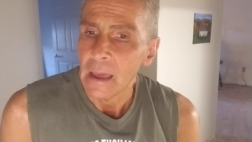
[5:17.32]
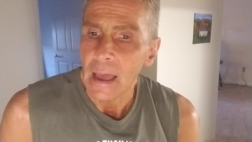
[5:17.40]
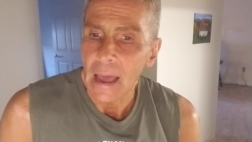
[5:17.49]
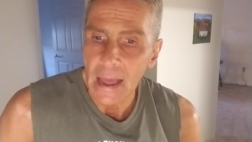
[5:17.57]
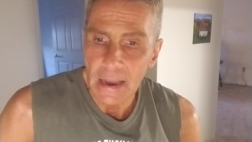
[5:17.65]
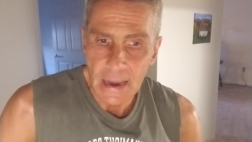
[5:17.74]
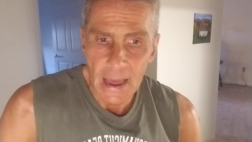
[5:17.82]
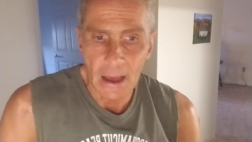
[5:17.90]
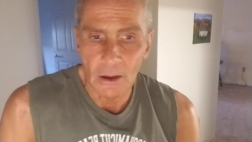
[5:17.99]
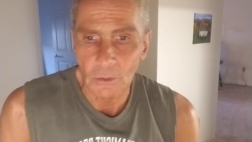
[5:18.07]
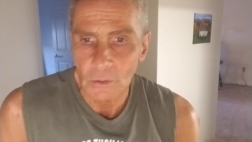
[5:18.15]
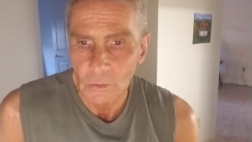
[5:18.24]
And
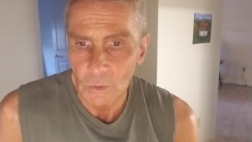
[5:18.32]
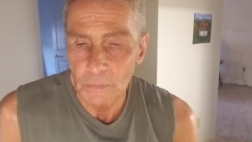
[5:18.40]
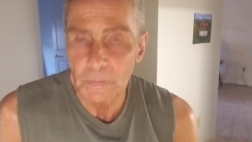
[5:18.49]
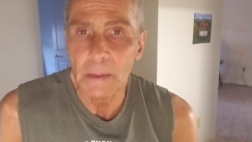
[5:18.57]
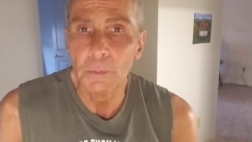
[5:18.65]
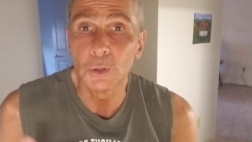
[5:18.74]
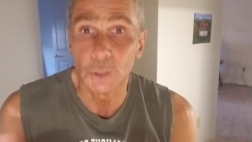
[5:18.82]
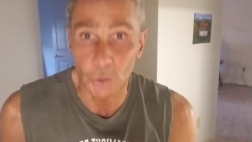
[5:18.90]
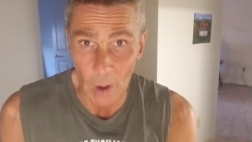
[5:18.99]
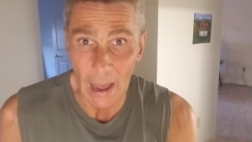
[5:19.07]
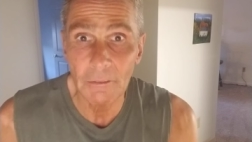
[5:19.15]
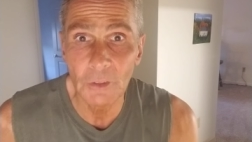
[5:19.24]
now, with people
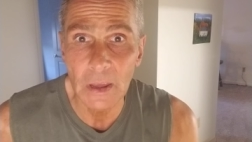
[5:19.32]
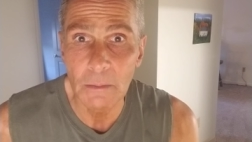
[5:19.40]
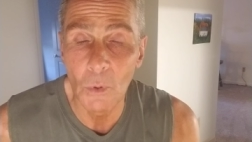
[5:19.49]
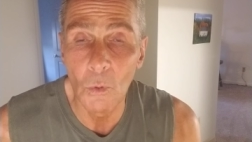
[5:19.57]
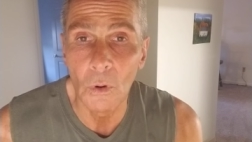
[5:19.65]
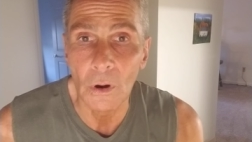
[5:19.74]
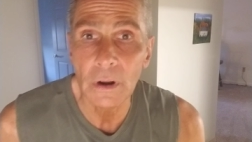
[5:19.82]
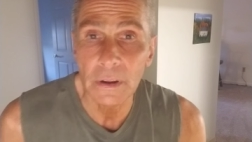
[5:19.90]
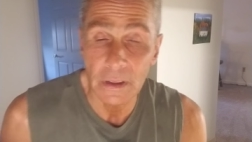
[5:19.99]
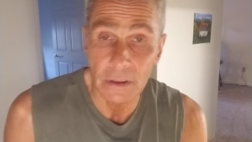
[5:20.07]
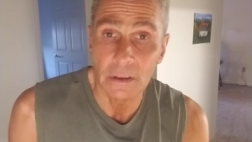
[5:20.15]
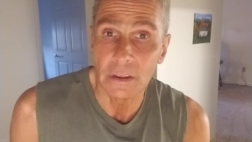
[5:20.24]
traveling more,
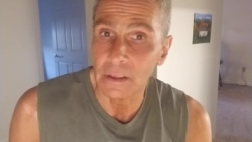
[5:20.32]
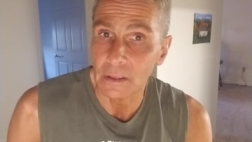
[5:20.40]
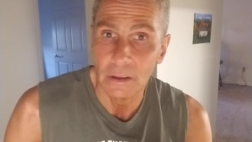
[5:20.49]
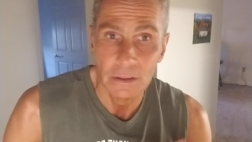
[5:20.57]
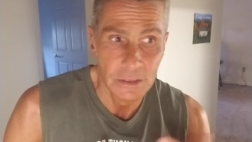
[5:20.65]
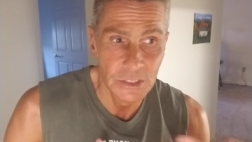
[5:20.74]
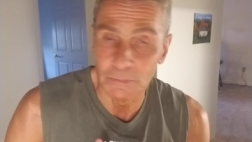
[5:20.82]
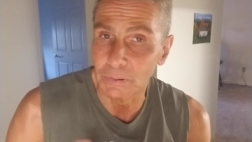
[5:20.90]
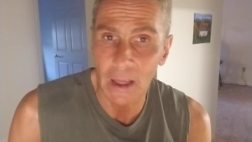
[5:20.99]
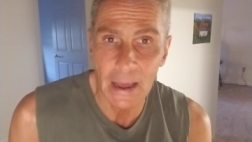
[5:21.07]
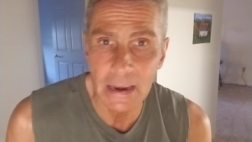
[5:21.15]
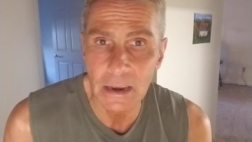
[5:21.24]

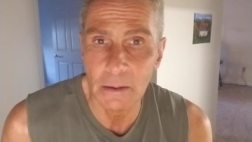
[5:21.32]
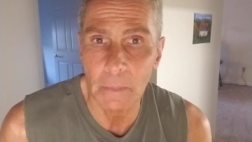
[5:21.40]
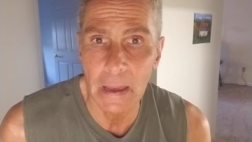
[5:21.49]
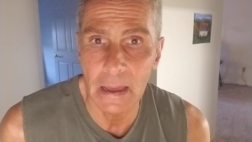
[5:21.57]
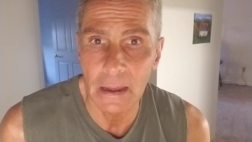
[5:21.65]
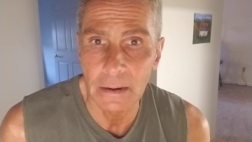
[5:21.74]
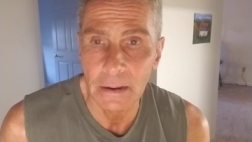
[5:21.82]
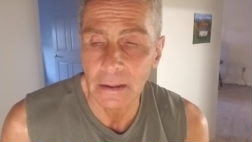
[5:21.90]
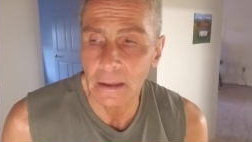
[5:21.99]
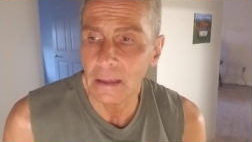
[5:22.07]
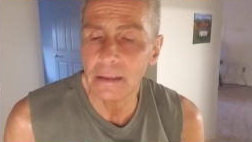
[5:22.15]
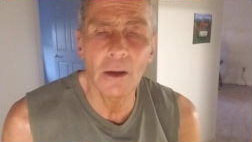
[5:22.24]
supply and demand,
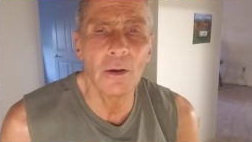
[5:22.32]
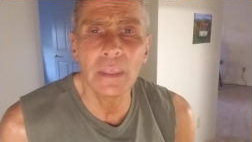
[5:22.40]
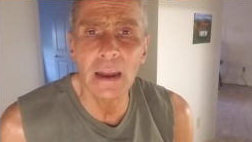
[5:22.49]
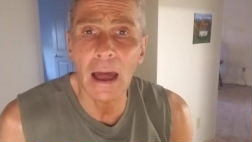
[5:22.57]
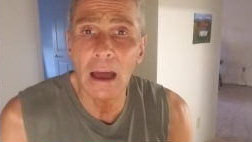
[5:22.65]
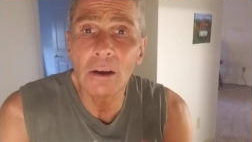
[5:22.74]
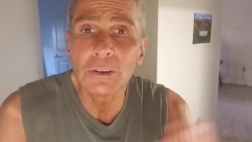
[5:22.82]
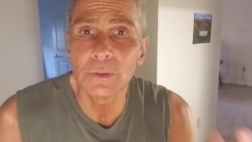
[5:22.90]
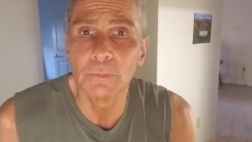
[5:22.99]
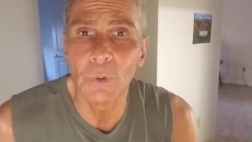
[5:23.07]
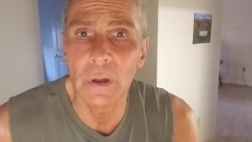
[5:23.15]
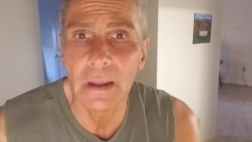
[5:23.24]
and, you know, and then I
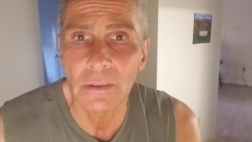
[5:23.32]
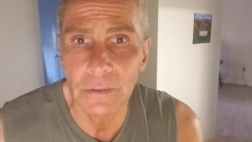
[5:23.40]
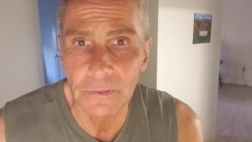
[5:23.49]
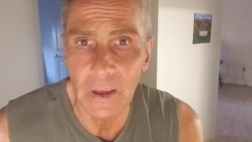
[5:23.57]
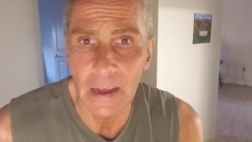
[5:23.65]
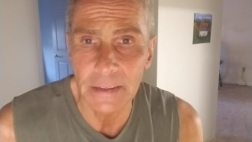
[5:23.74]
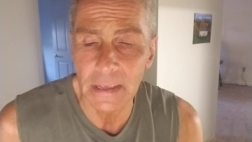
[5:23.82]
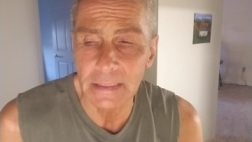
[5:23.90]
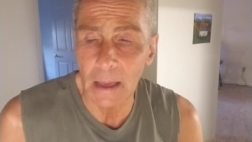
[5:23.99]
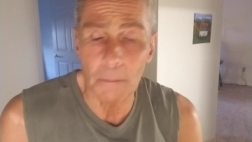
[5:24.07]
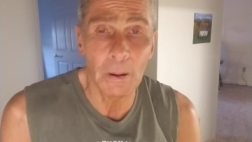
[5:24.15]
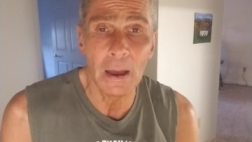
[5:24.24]
also point out the fact that
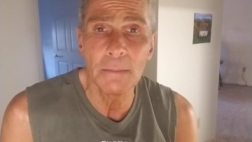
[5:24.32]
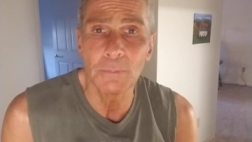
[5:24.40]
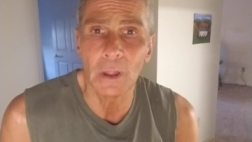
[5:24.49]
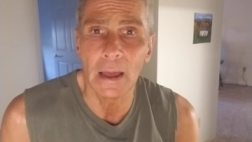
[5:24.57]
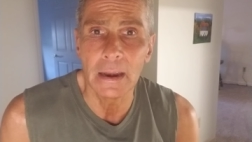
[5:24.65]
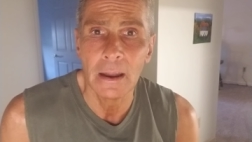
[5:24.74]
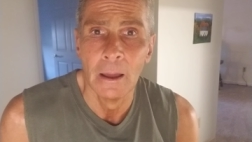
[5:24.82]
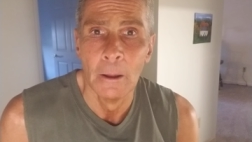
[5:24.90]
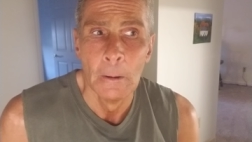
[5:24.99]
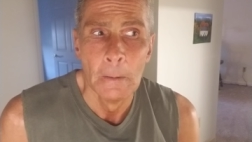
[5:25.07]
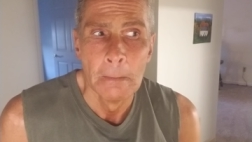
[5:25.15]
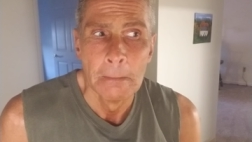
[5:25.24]
that pipeline
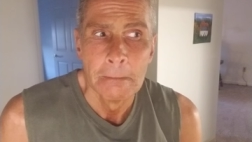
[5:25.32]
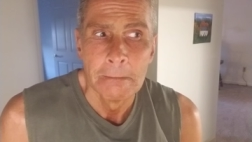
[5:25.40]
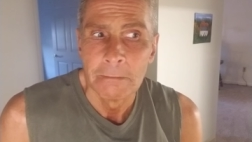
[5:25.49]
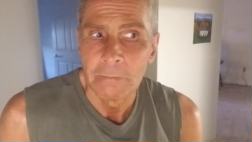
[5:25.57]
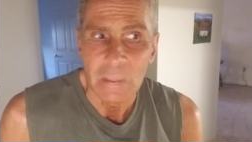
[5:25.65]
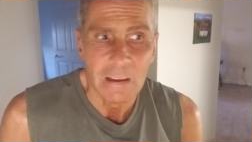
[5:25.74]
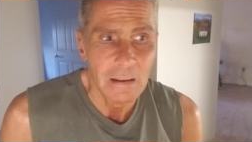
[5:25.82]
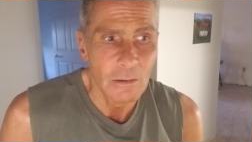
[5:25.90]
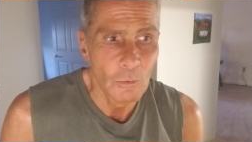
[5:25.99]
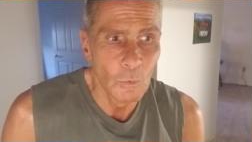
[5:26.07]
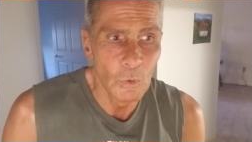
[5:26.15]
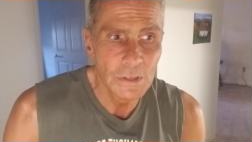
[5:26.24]

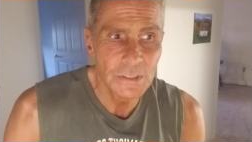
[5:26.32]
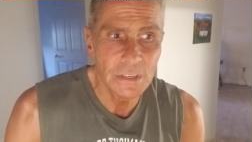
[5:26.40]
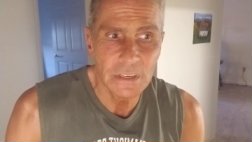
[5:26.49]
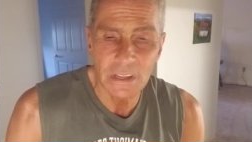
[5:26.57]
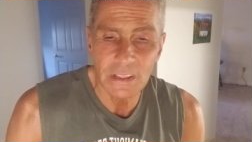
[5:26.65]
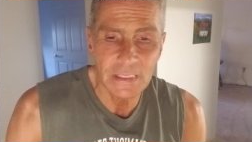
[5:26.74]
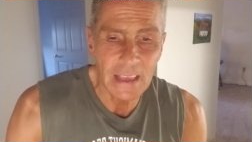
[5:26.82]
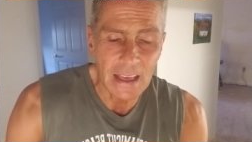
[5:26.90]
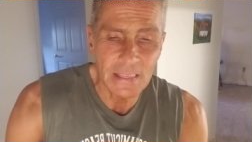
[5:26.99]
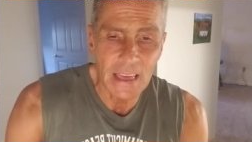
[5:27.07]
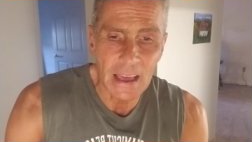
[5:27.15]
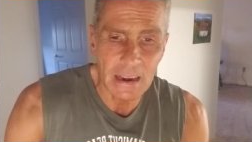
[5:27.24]
wasn't,
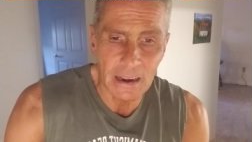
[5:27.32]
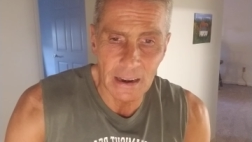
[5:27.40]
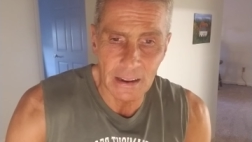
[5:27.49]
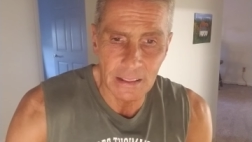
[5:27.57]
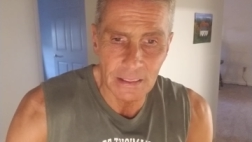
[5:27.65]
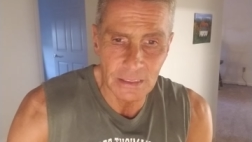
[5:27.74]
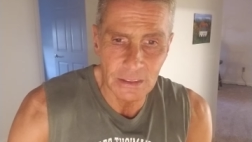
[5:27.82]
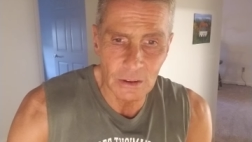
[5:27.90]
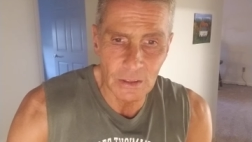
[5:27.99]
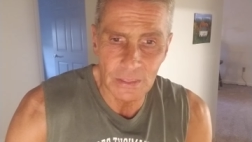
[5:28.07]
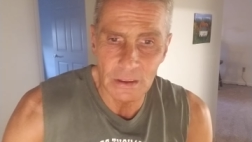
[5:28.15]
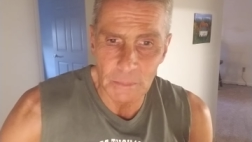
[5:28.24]
that, that
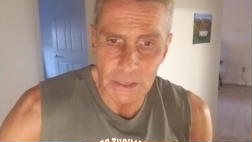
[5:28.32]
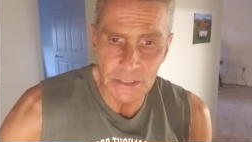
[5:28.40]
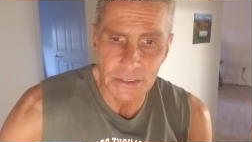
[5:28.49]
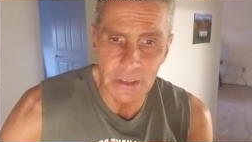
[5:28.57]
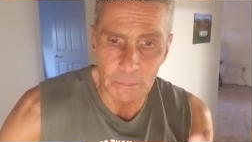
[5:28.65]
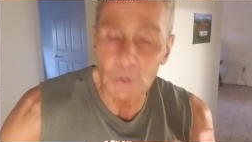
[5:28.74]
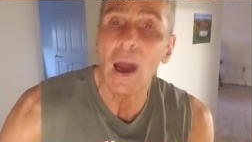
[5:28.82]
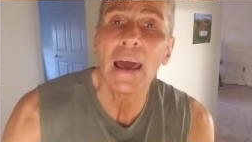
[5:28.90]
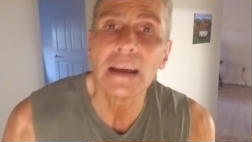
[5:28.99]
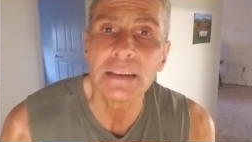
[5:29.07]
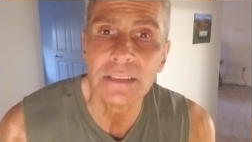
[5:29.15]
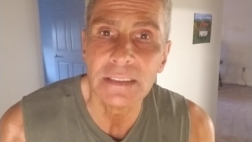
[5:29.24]
the, the, the
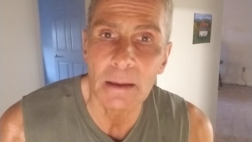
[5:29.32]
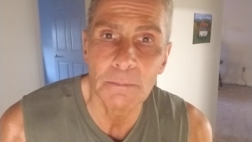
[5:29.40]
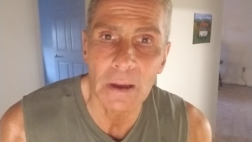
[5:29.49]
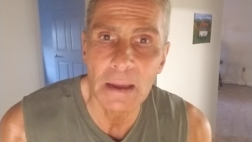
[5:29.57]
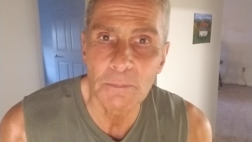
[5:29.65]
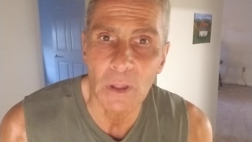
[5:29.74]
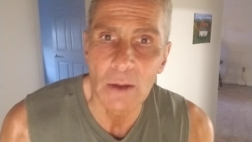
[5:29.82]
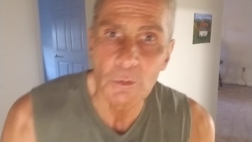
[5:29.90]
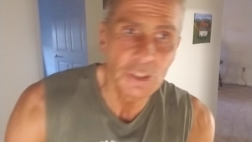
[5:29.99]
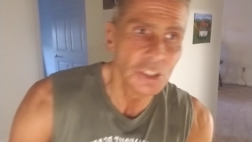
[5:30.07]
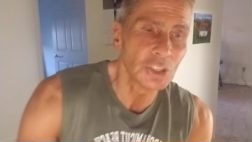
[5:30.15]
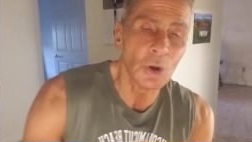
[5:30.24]
product in that pipeline
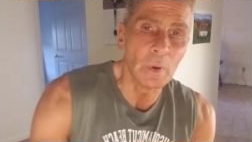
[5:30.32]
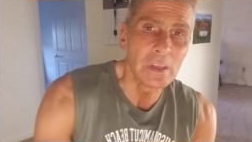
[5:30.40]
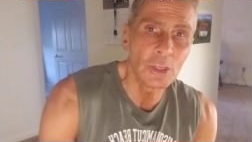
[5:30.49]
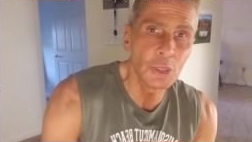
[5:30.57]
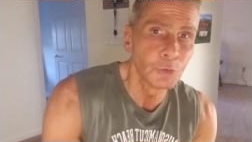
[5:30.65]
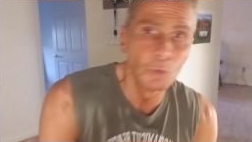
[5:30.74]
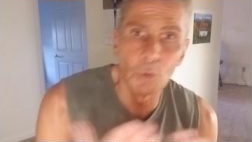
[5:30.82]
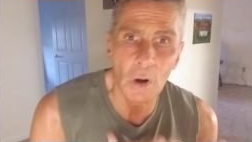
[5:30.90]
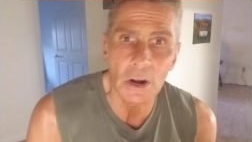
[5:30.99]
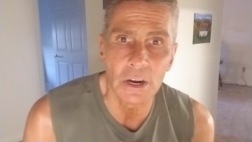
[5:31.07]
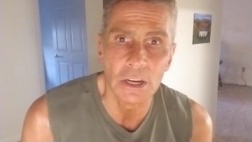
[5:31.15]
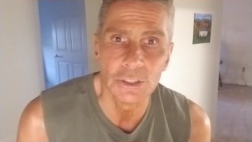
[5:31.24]
was just going through
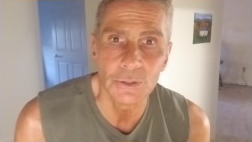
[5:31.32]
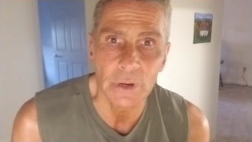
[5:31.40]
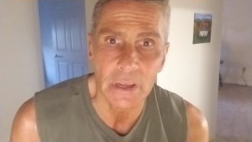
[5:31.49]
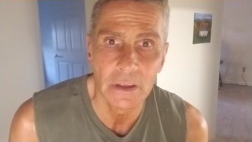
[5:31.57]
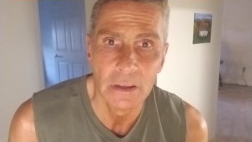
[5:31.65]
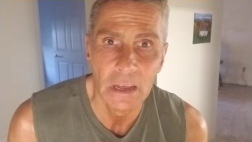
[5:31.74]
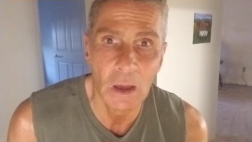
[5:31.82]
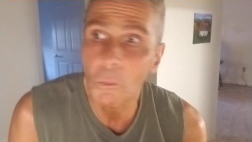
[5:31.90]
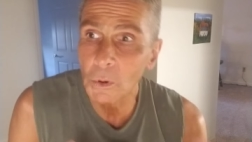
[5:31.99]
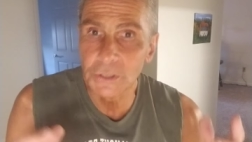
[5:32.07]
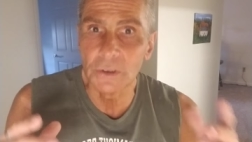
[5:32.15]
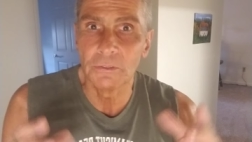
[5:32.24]
our country. It
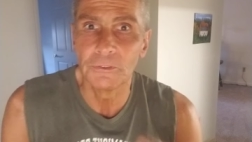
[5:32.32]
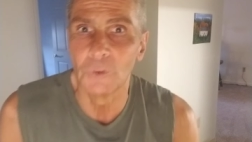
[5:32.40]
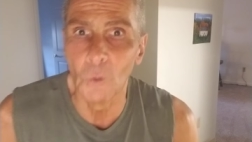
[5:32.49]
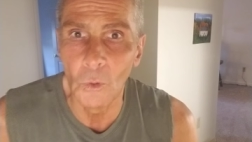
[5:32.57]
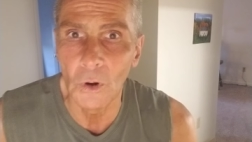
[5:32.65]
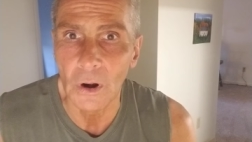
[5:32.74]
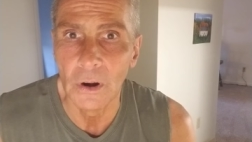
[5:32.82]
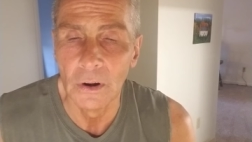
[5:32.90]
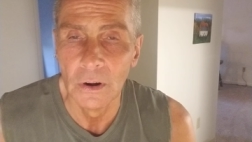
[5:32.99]
wasn't for